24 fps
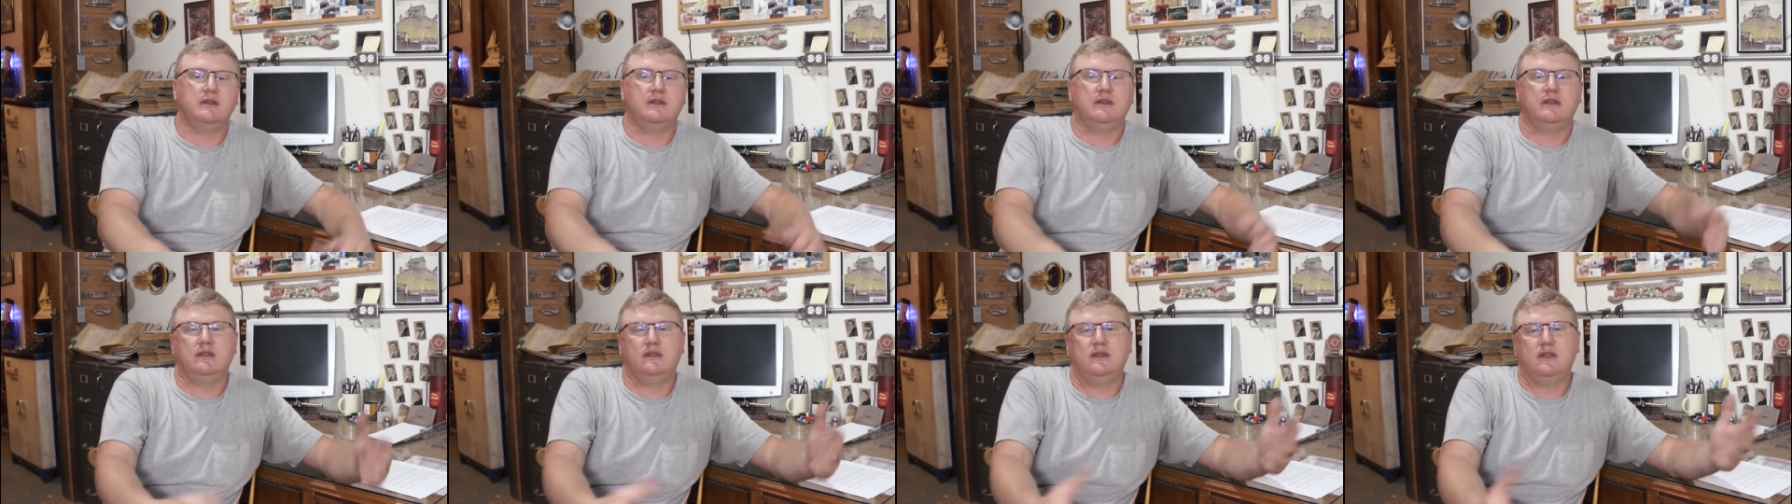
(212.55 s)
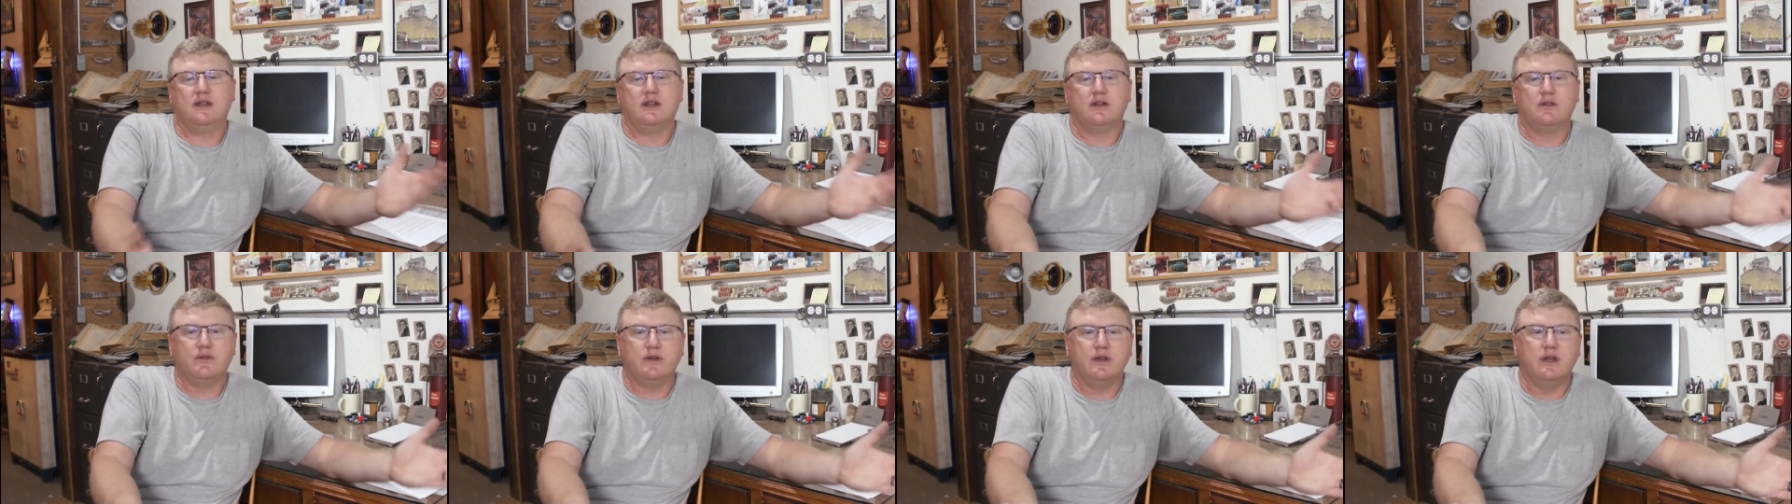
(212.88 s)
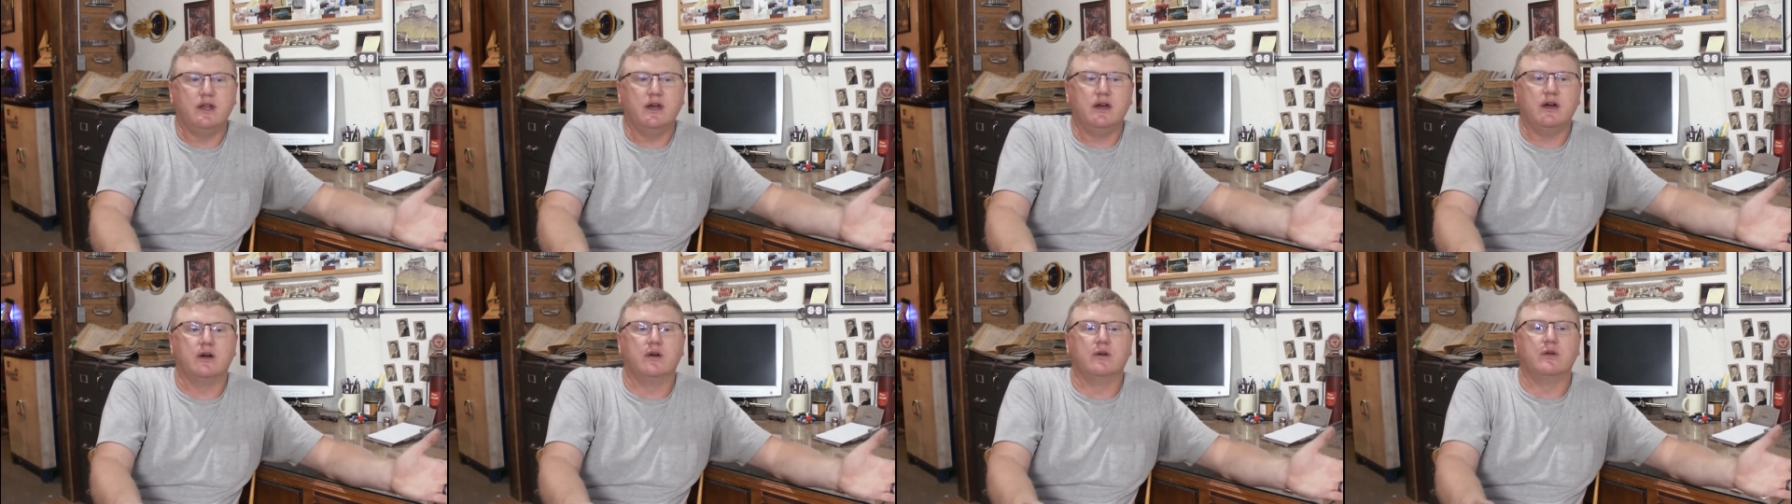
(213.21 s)
You don't
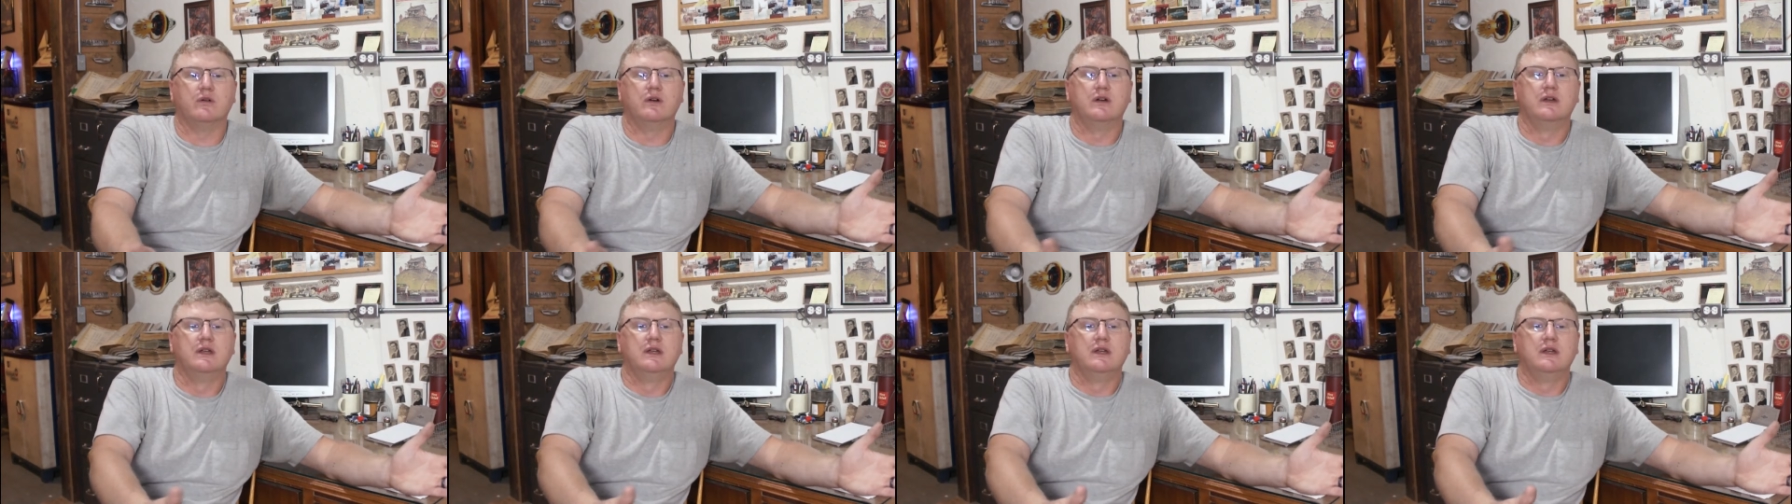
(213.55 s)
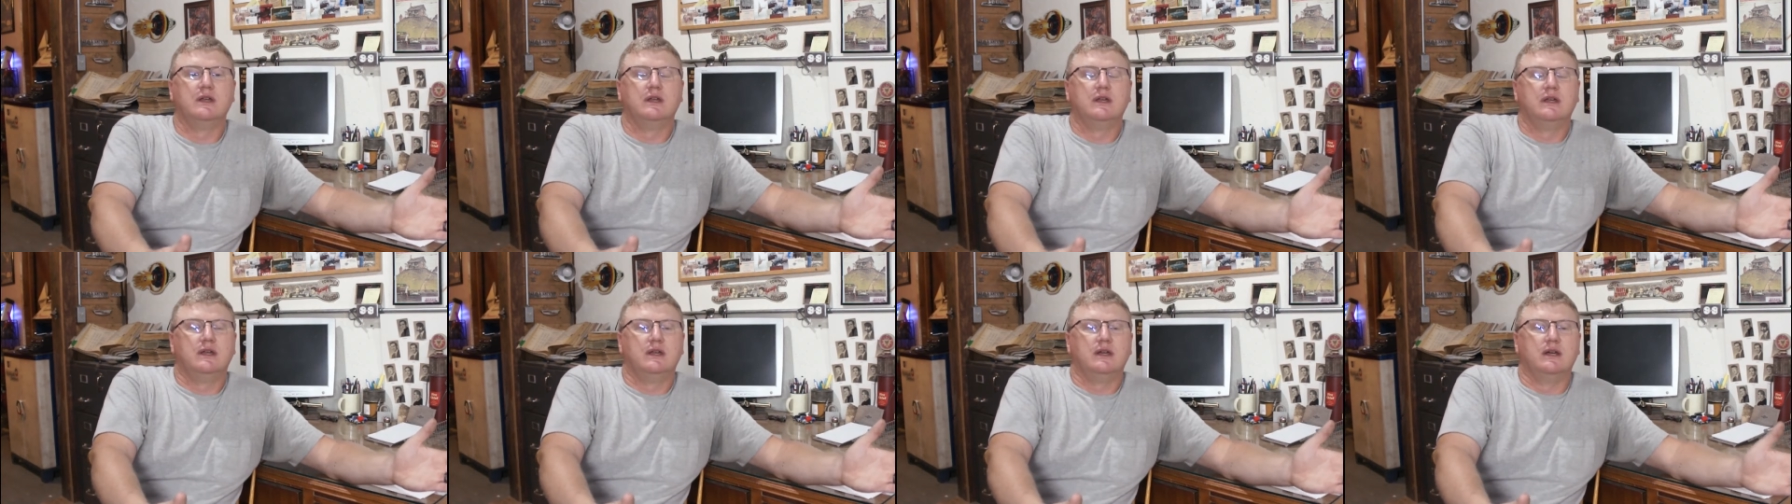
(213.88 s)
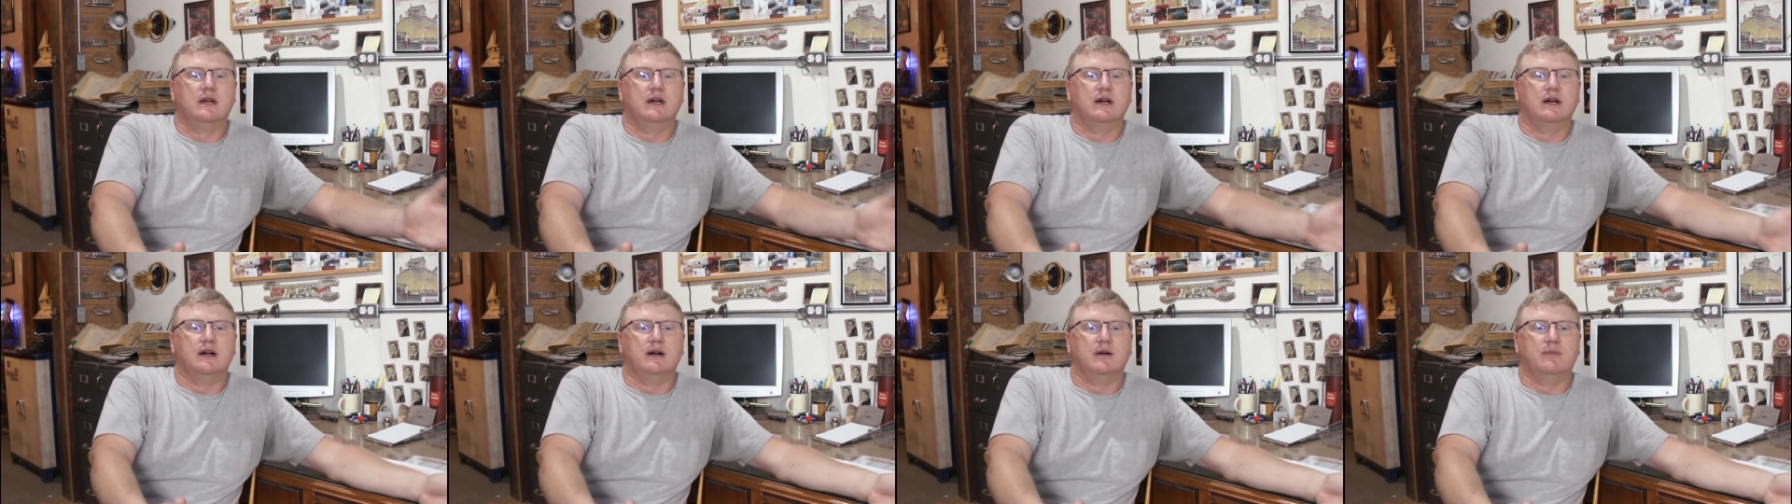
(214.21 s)
know,
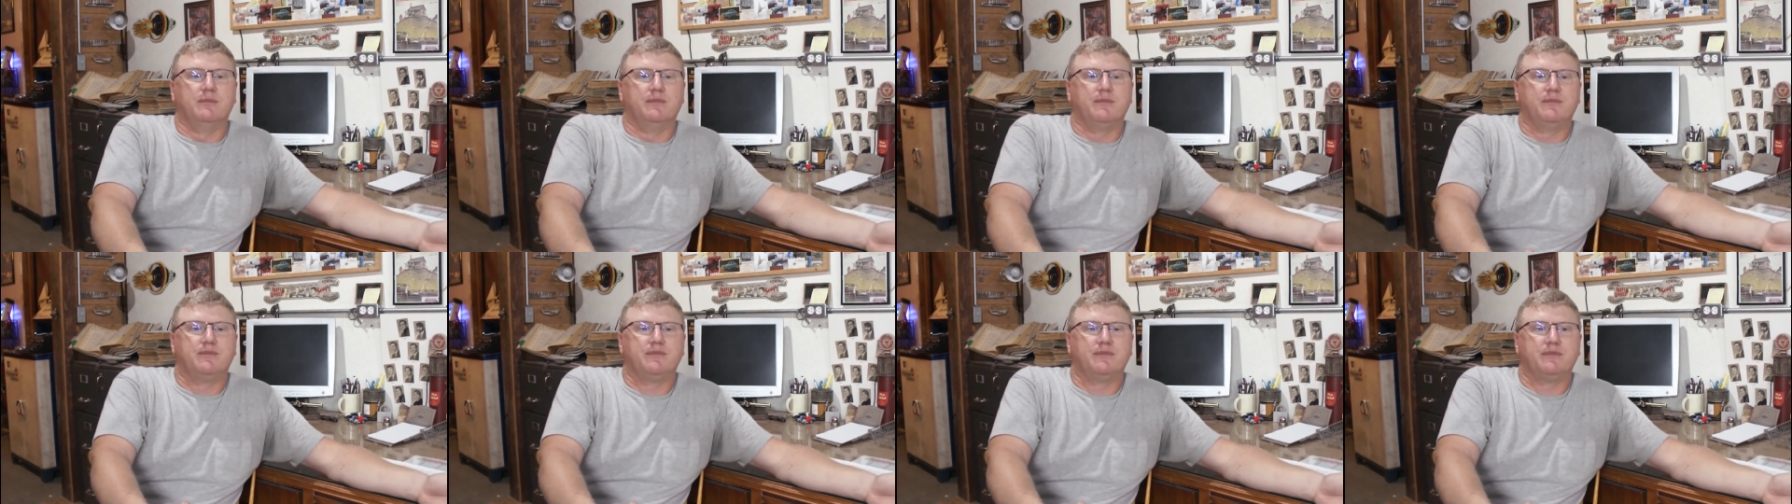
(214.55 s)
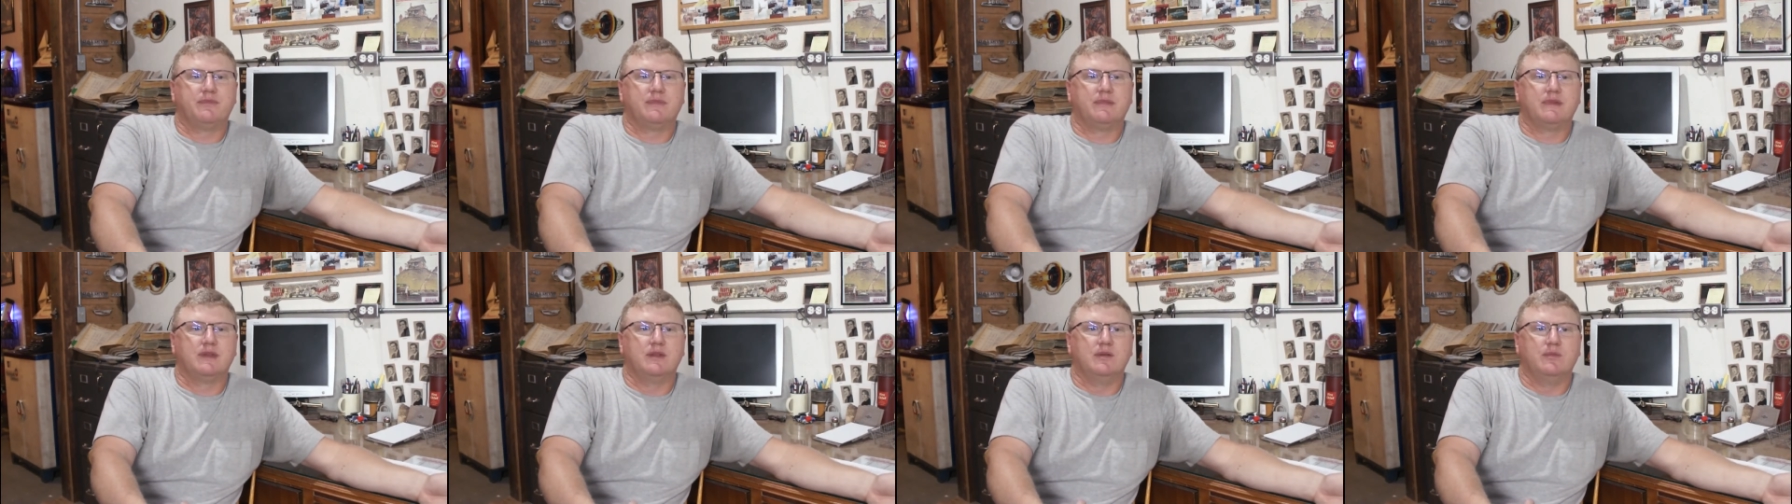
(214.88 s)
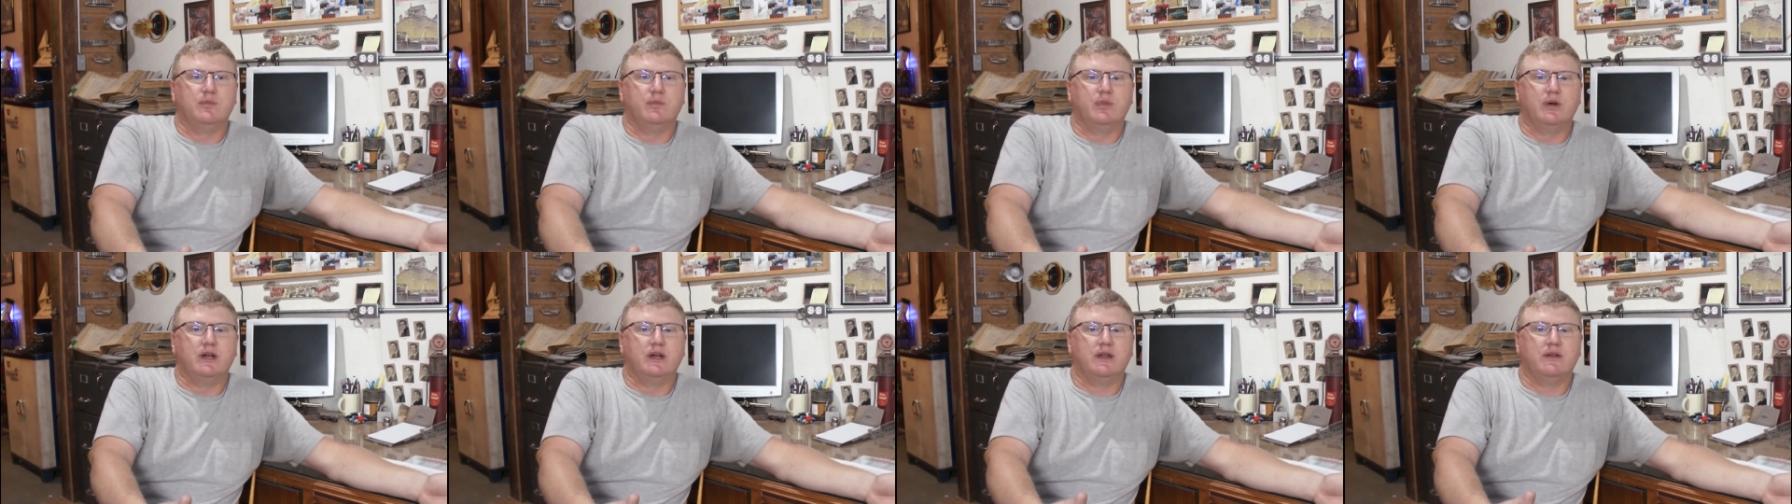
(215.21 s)

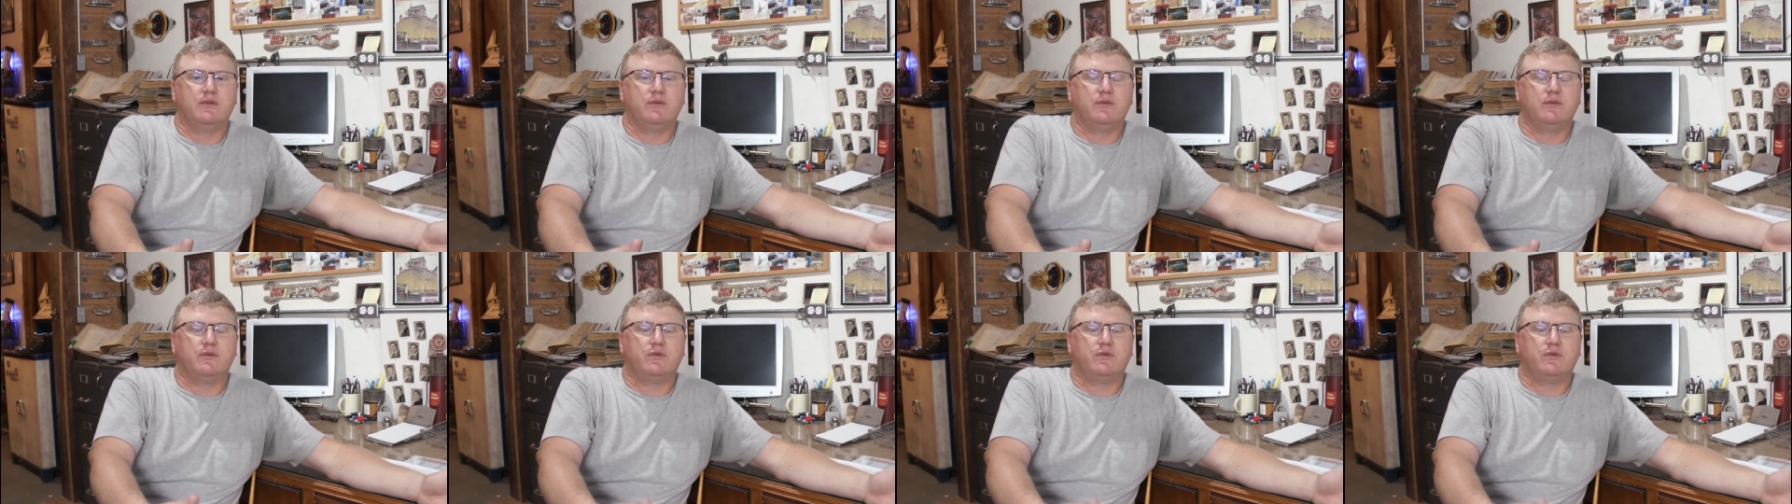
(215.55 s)
but